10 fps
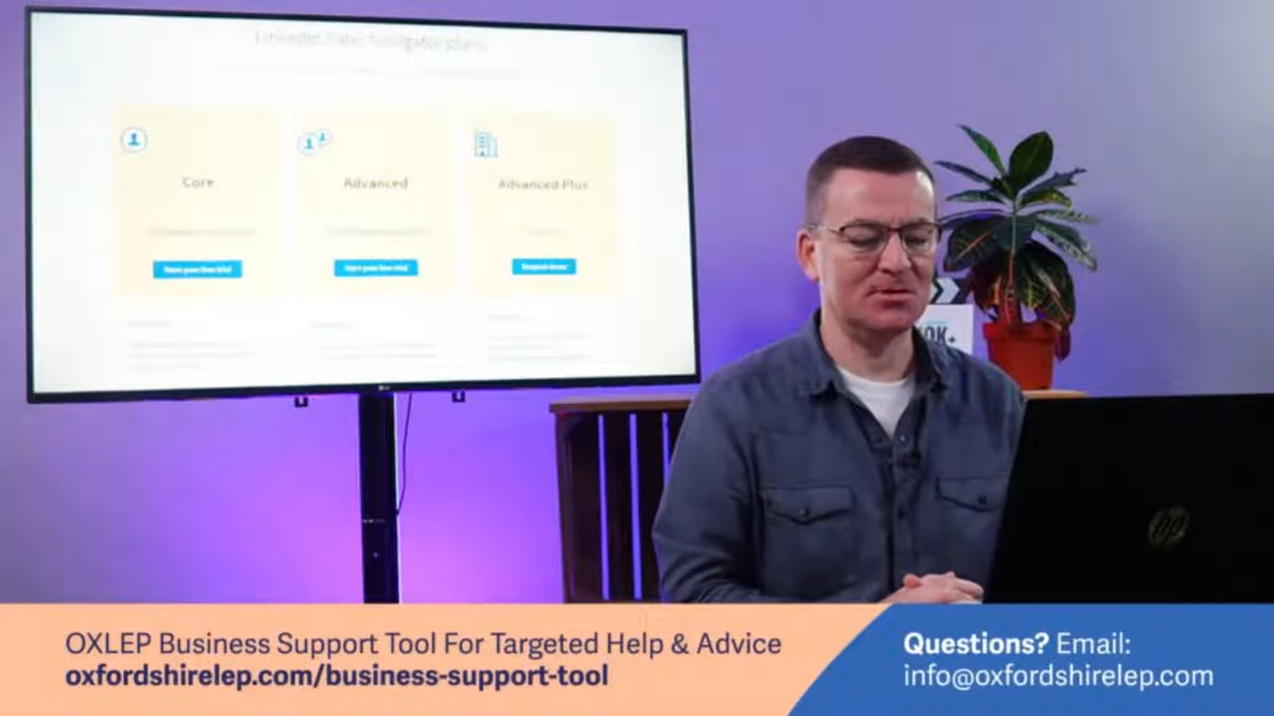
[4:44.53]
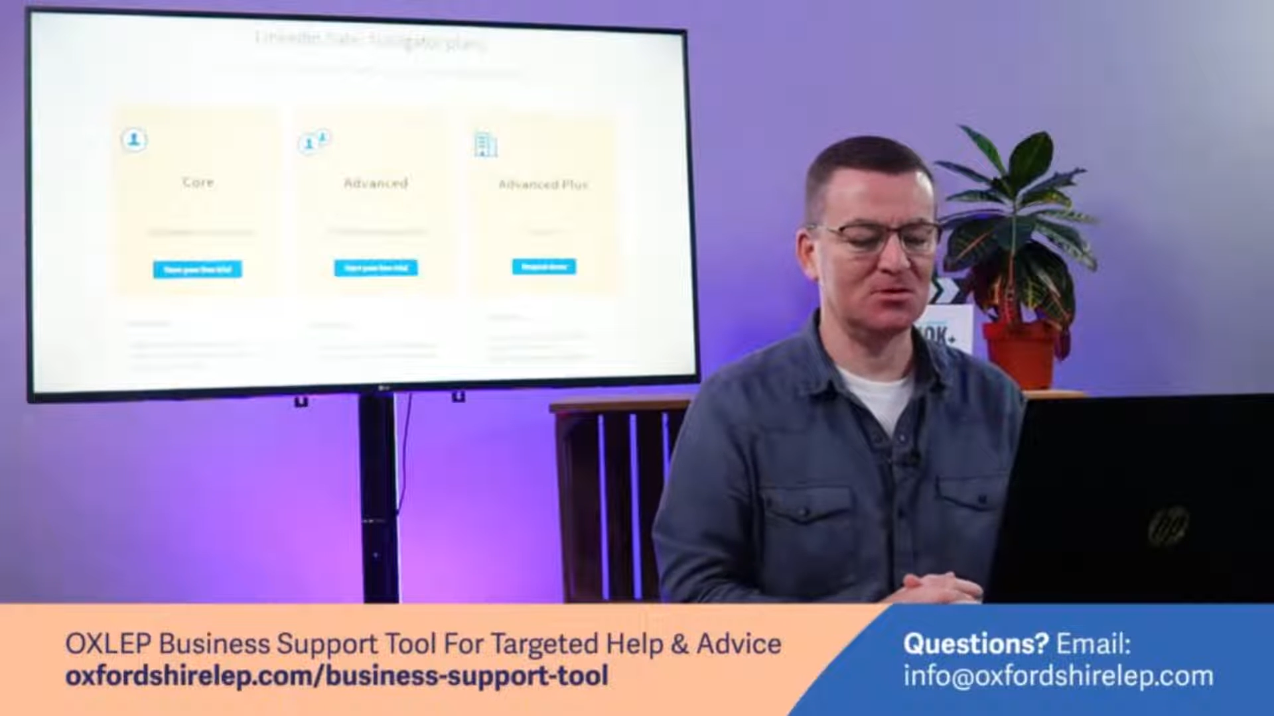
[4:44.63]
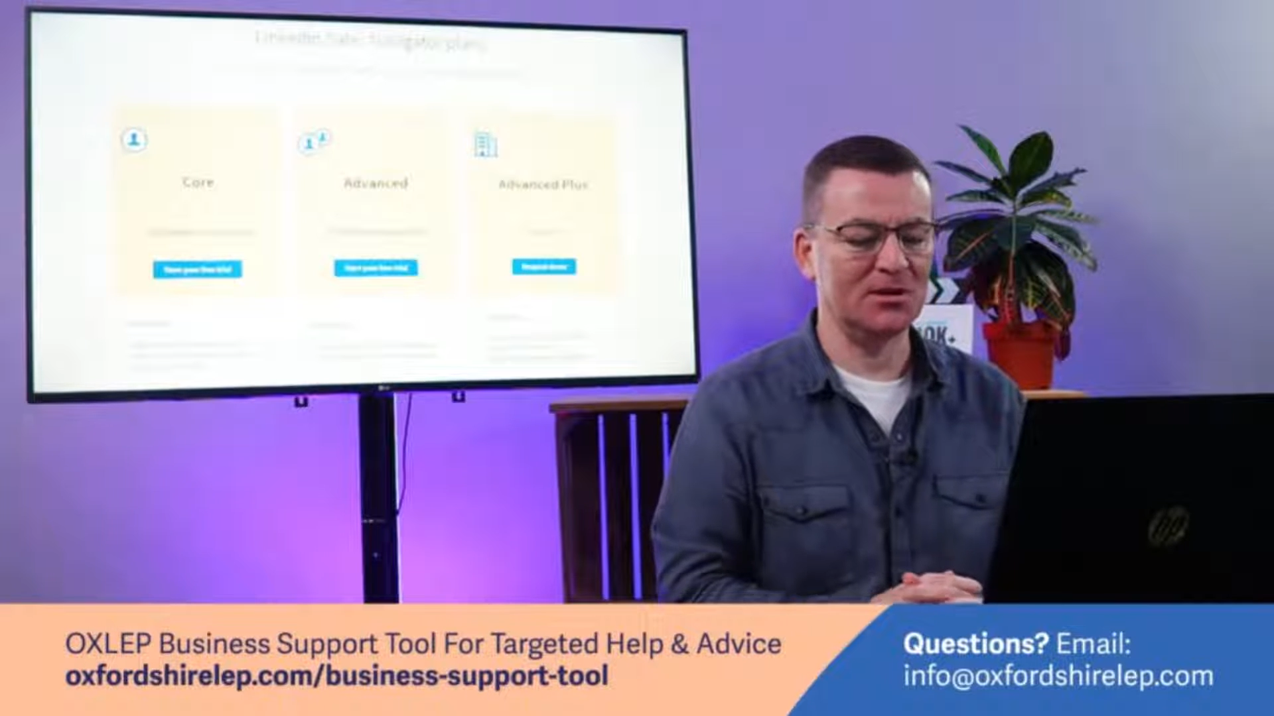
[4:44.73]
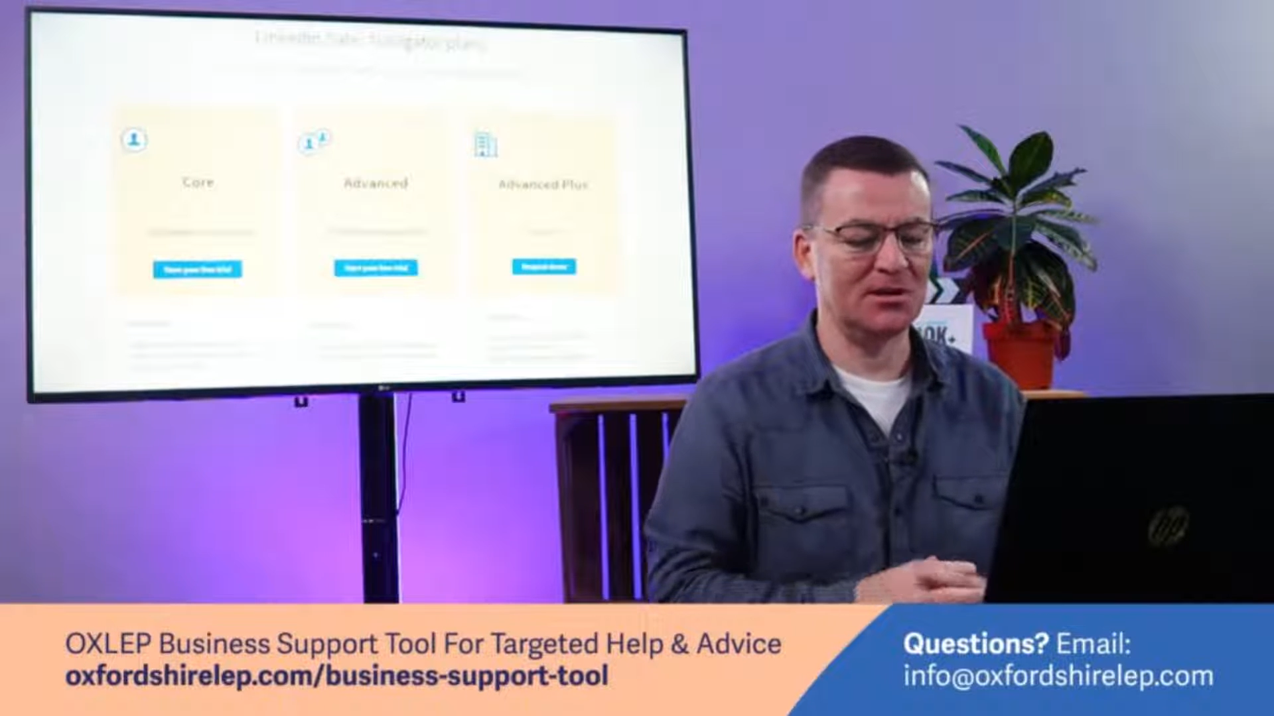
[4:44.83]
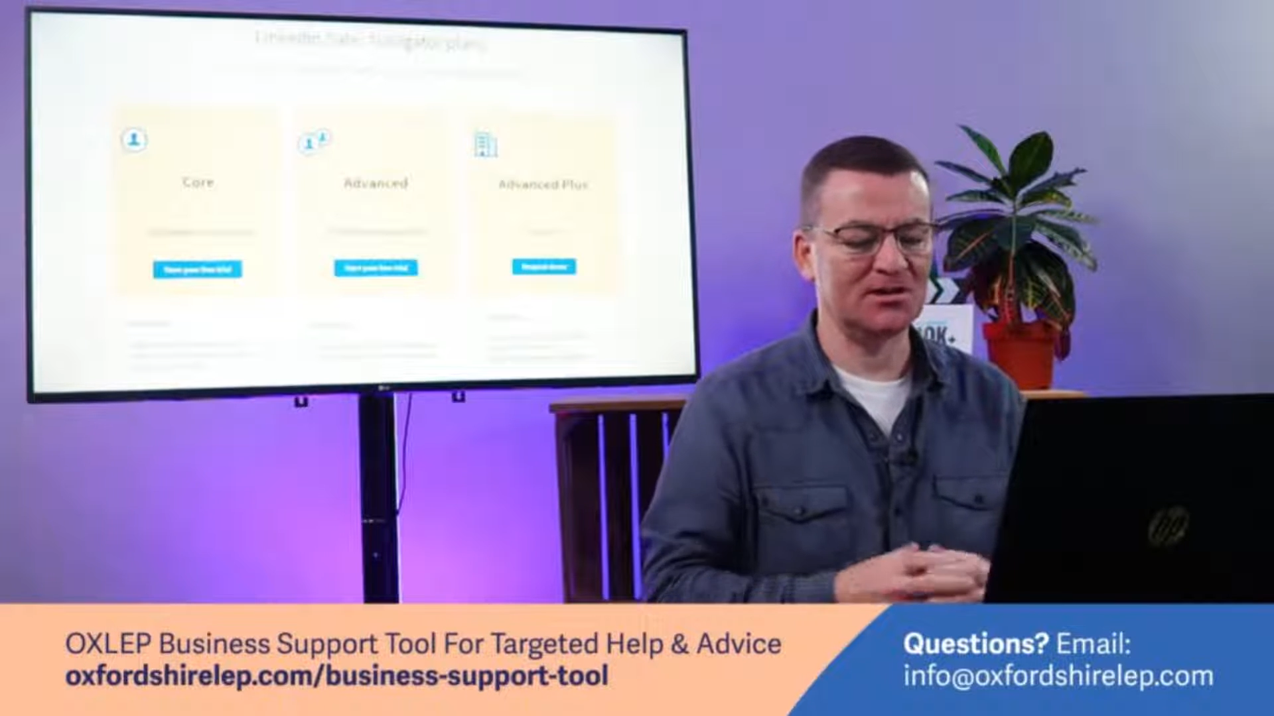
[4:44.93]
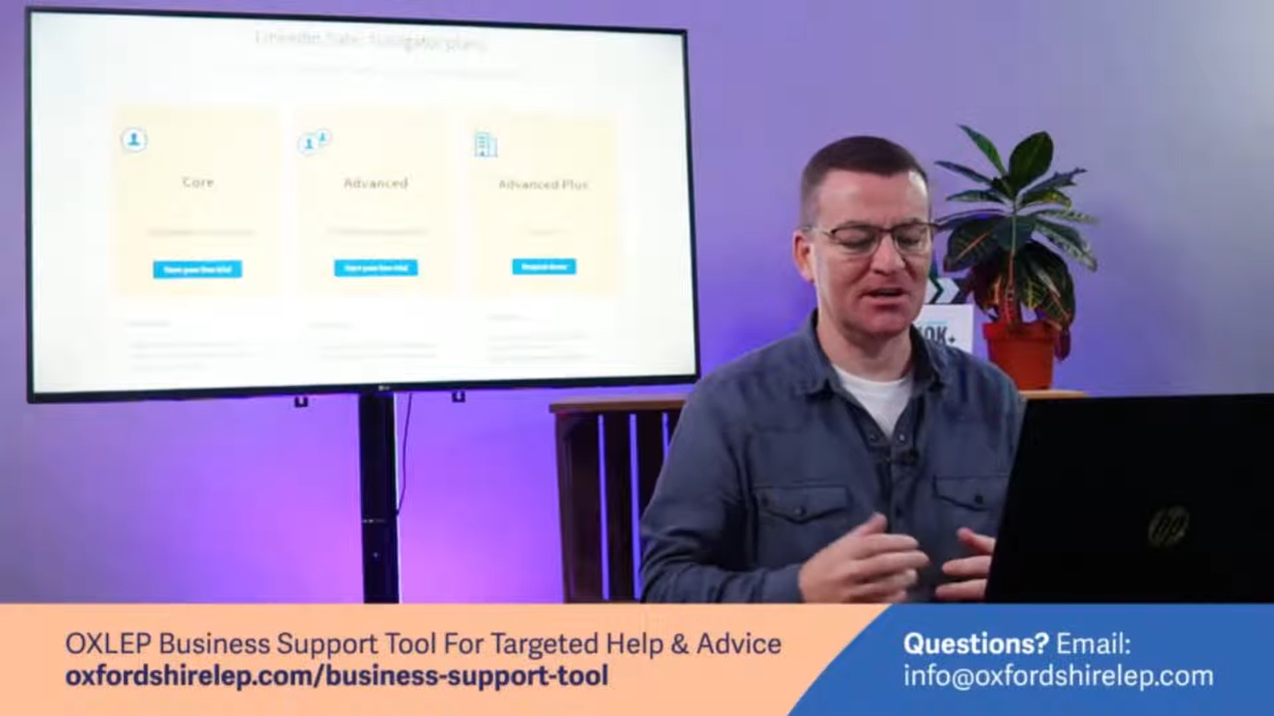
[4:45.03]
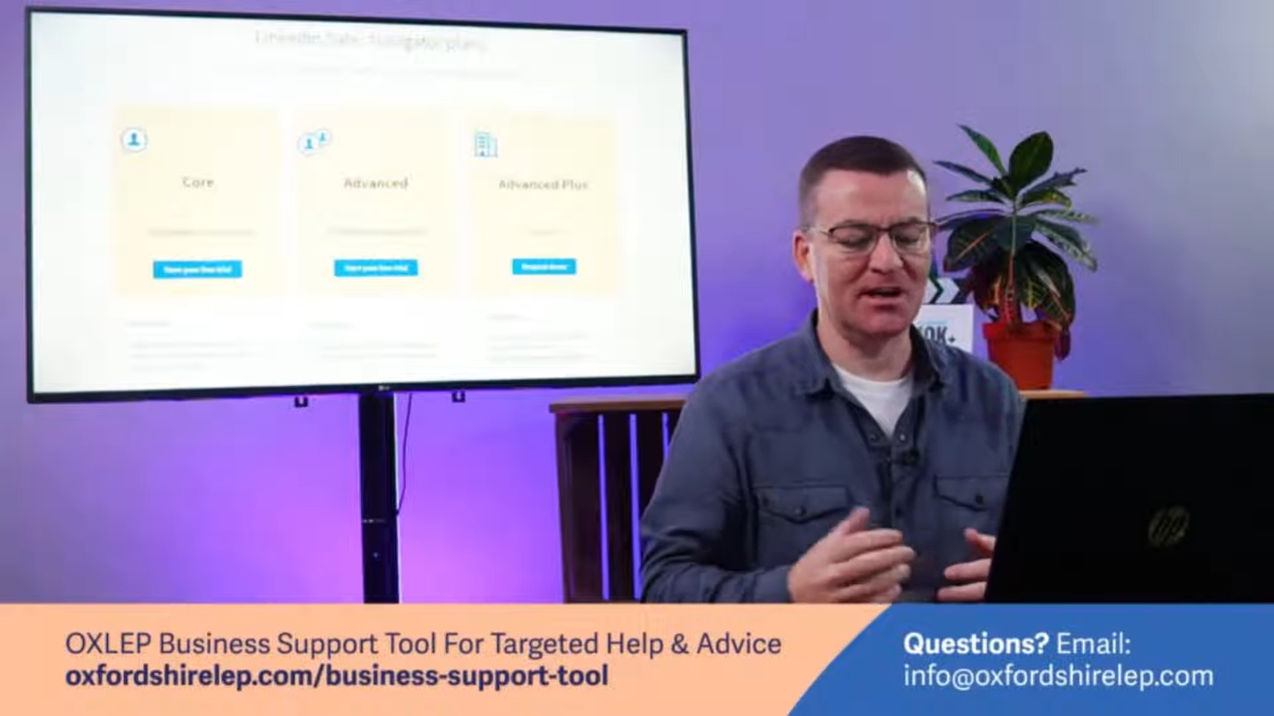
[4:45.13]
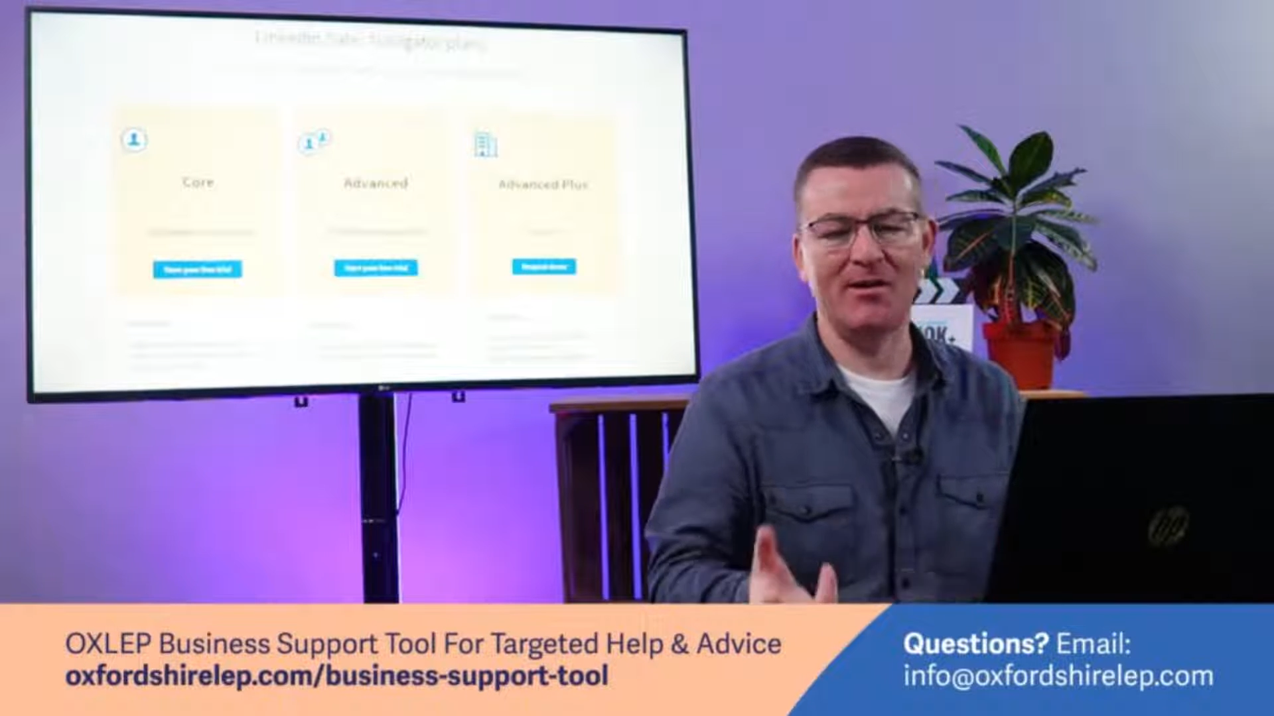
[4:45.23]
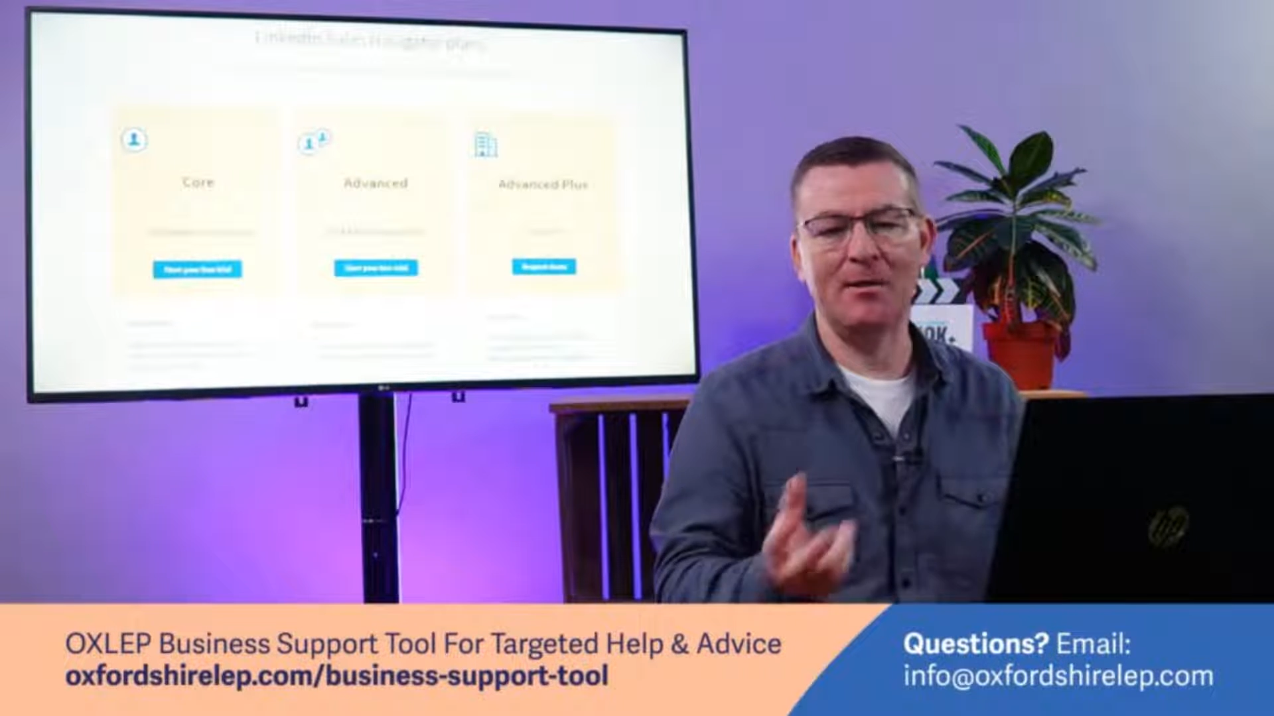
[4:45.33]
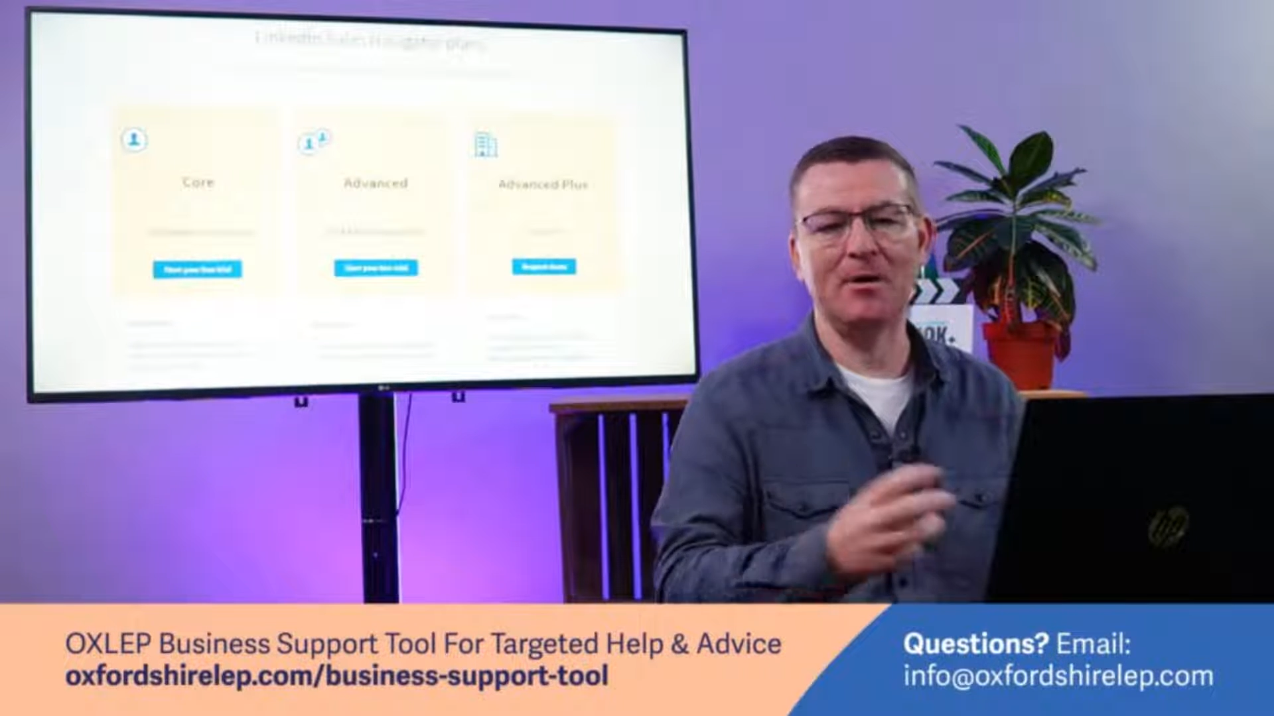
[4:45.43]
between
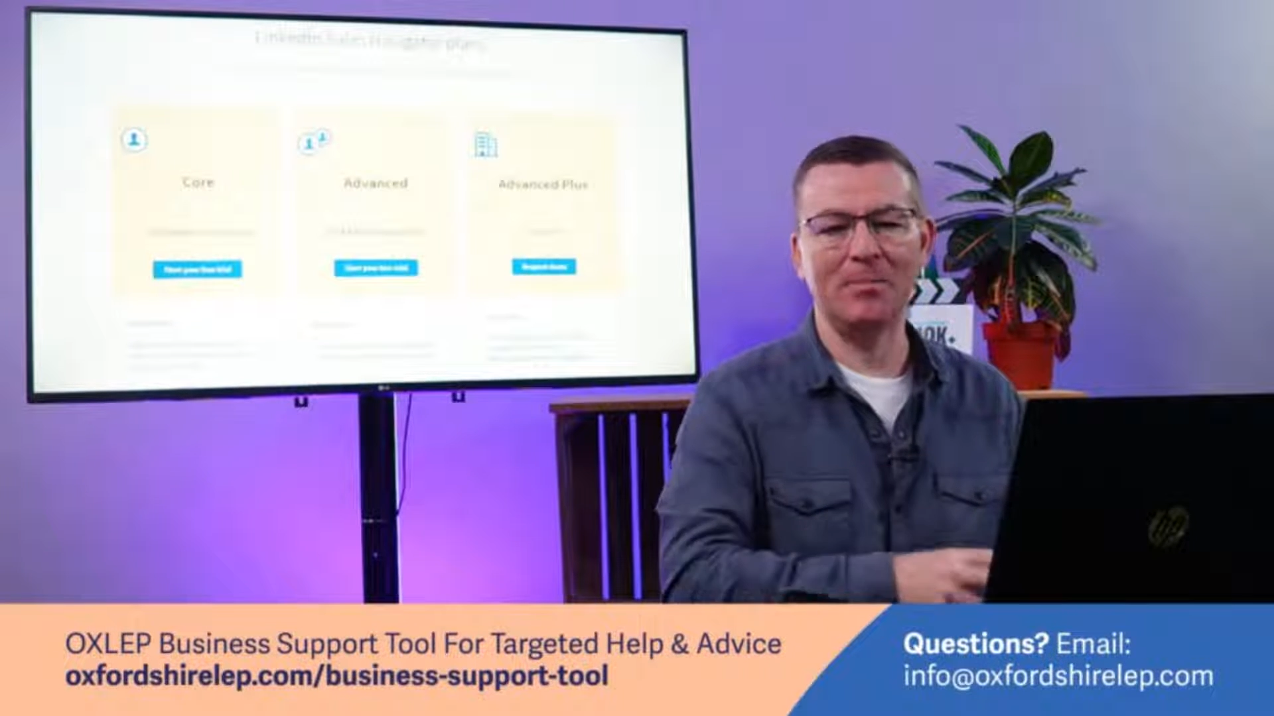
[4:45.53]
CRM